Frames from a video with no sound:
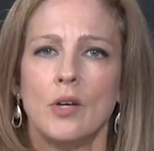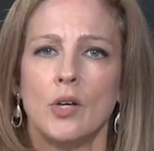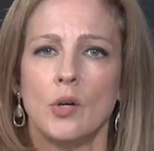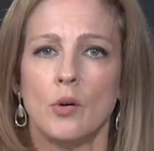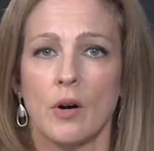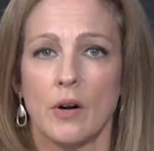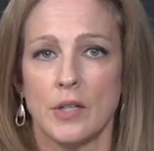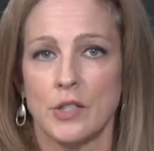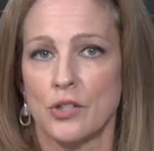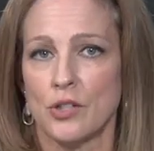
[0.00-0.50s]

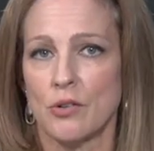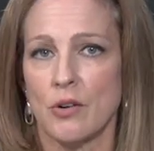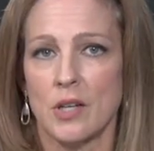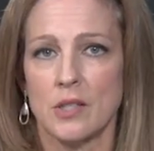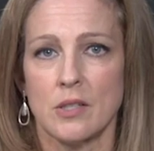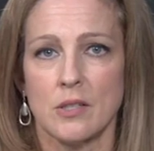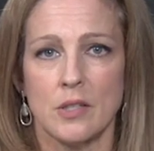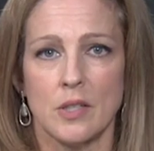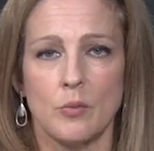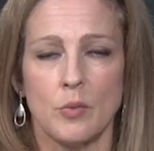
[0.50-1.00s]
who are
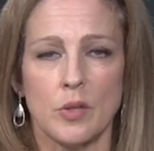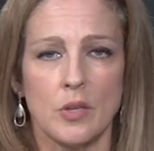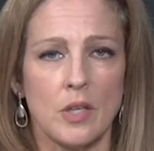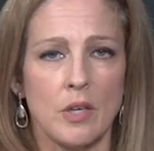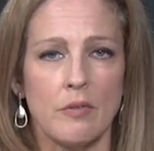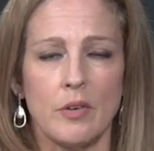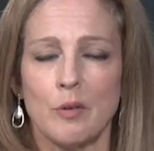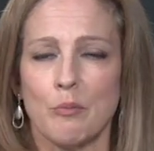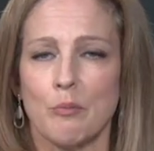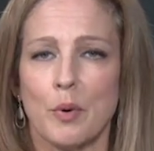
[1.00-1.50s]
entrusted with
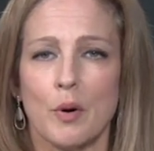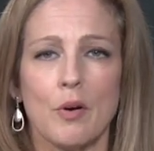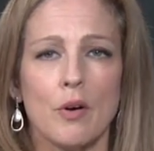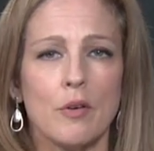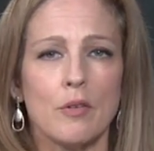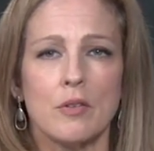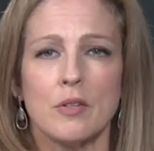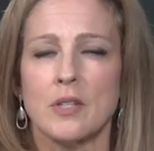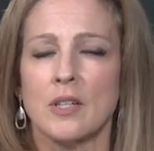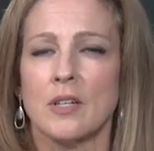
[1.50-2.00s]
giving
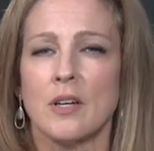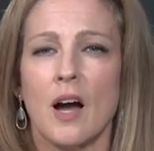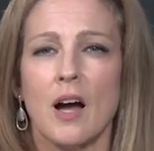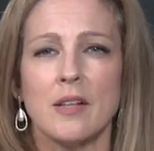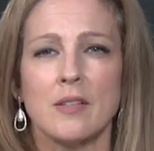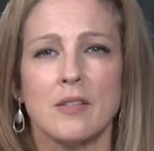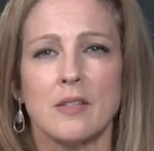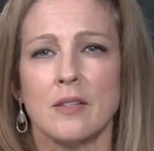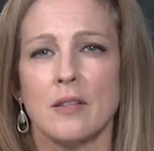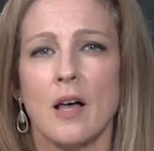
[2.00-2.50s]
birth to
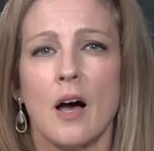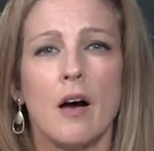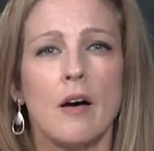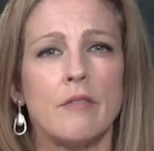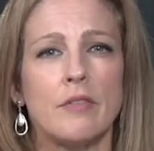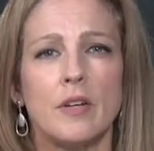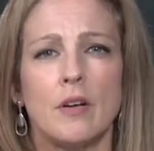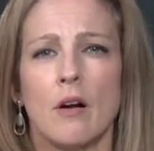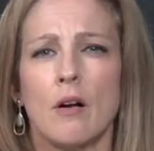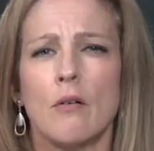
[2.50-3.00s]
God's
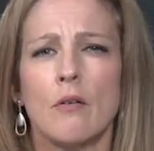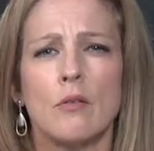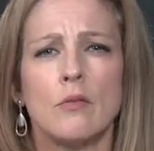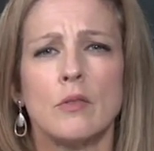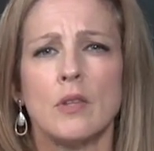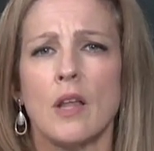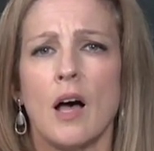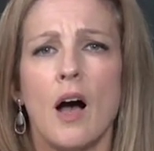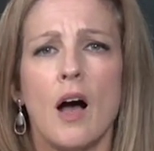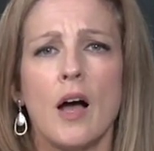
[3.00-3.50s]
love in our
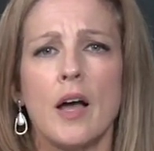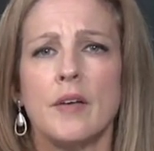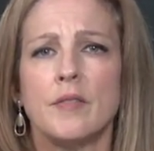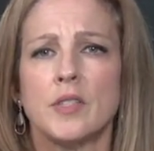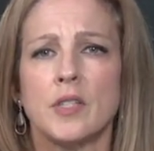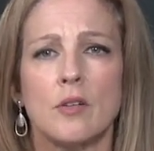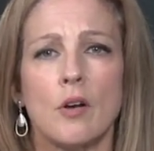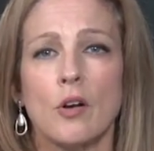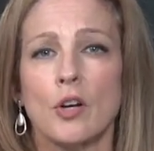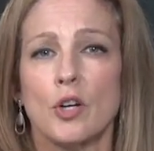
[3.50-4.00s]
own
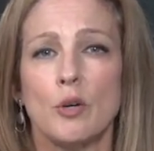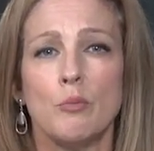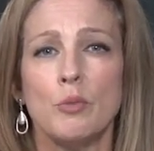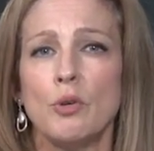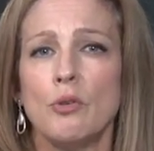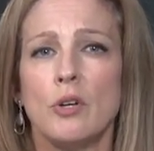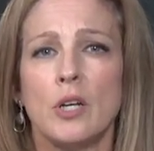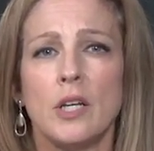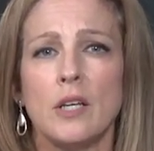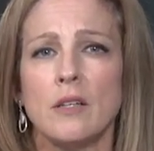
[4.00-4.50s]
lives, in our
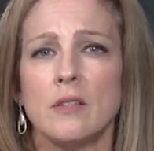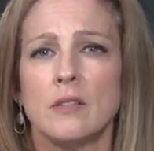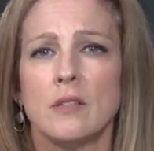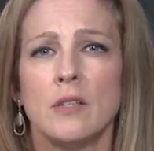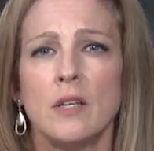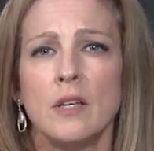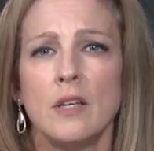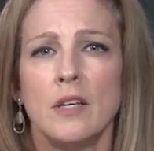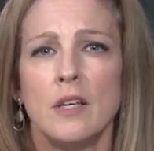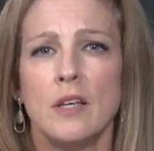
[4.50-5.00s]
communities,
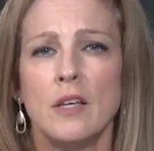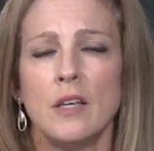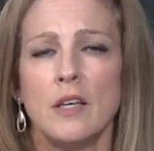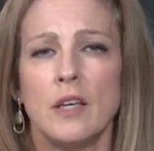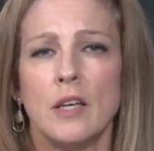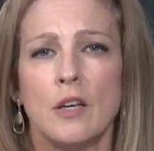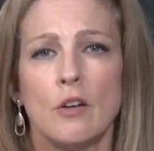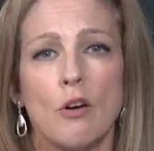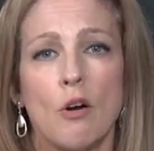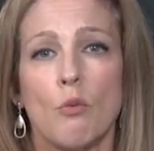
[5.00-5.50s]

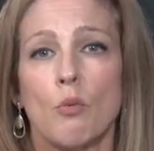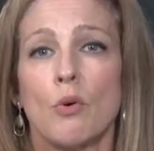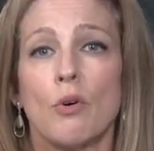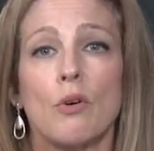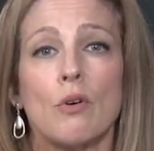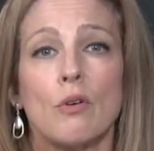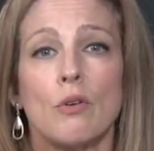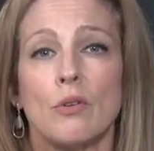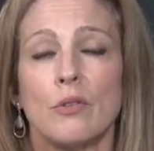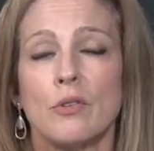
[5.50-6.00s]
in our
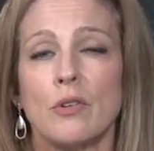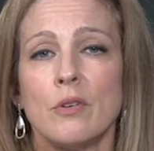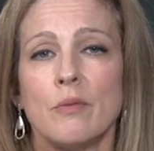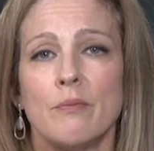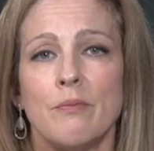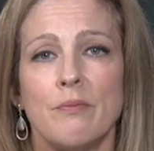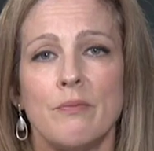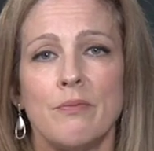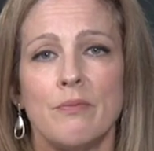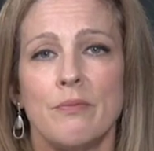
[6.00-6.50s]
world,
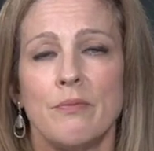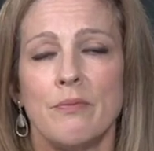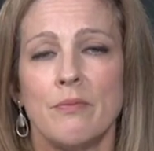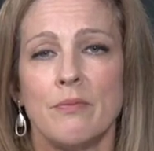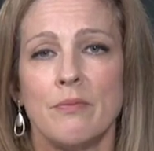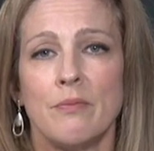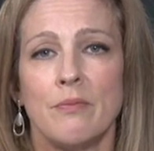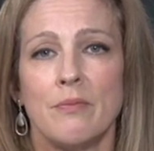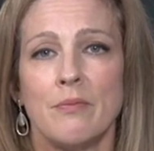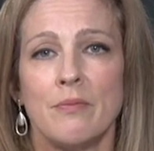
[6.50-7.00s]

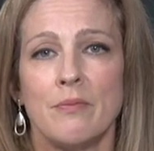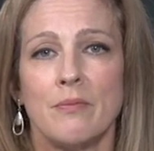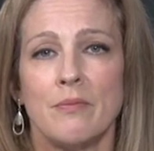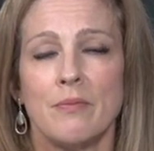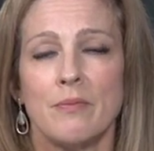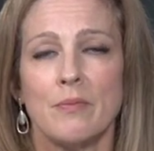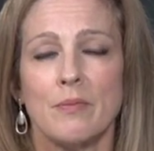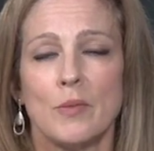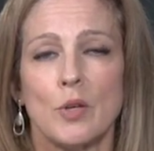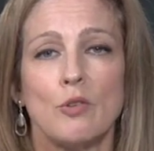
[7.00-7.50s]

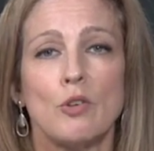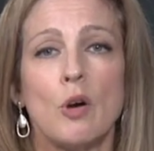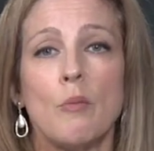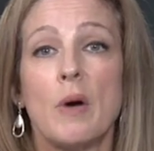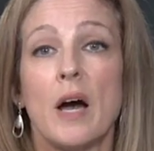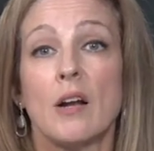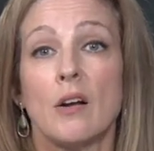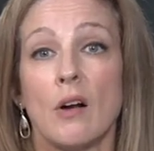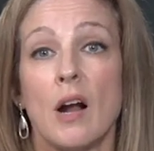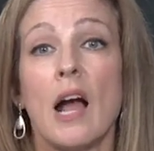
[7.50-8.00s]
no
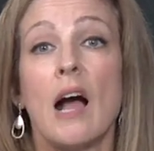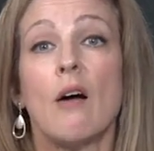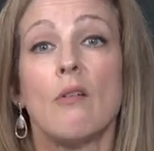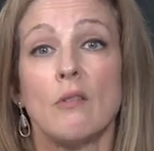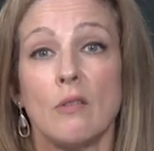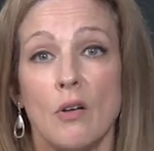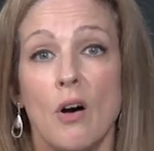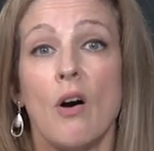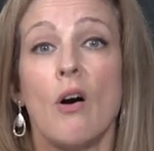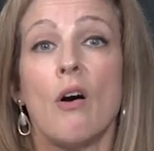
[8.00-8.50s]
matter how
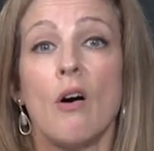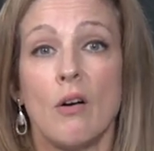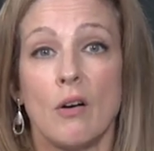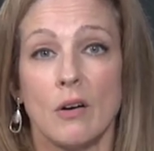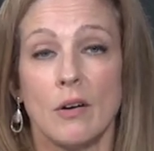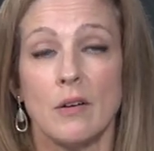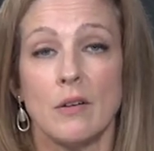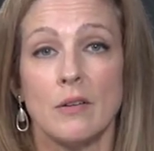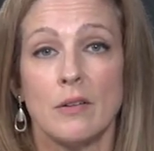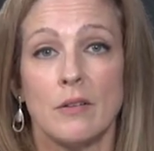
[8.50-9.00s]

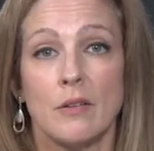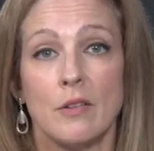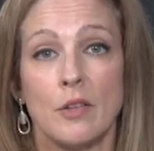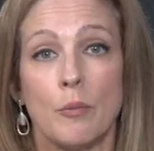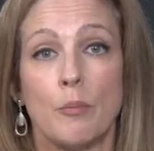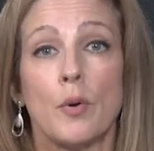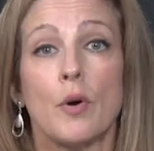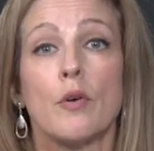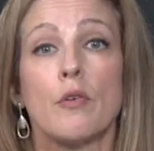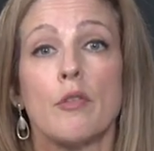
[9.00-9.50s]
long the
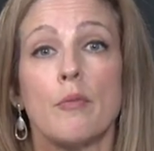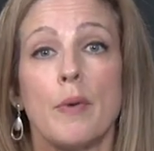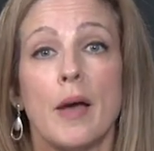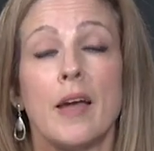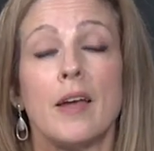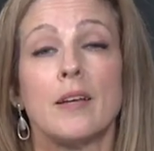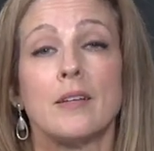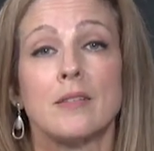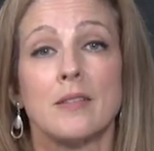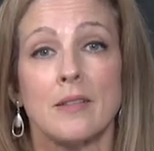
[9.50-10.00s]
birth
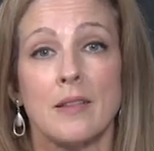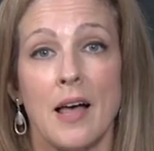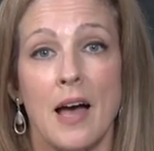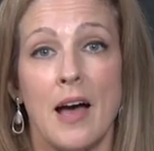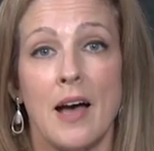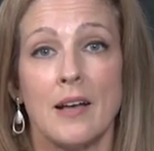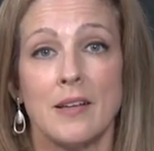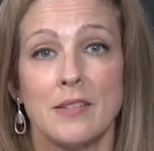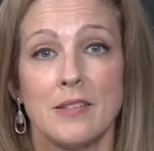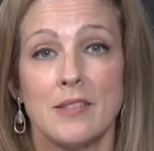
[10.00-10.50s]
pangs
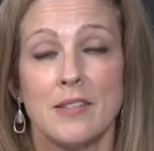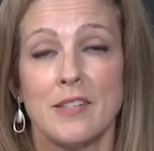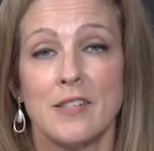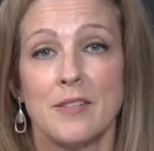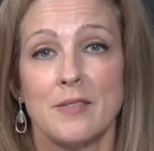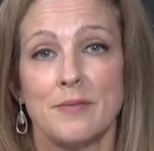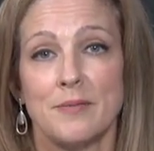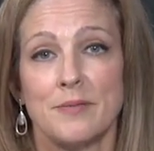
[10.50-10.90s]
last.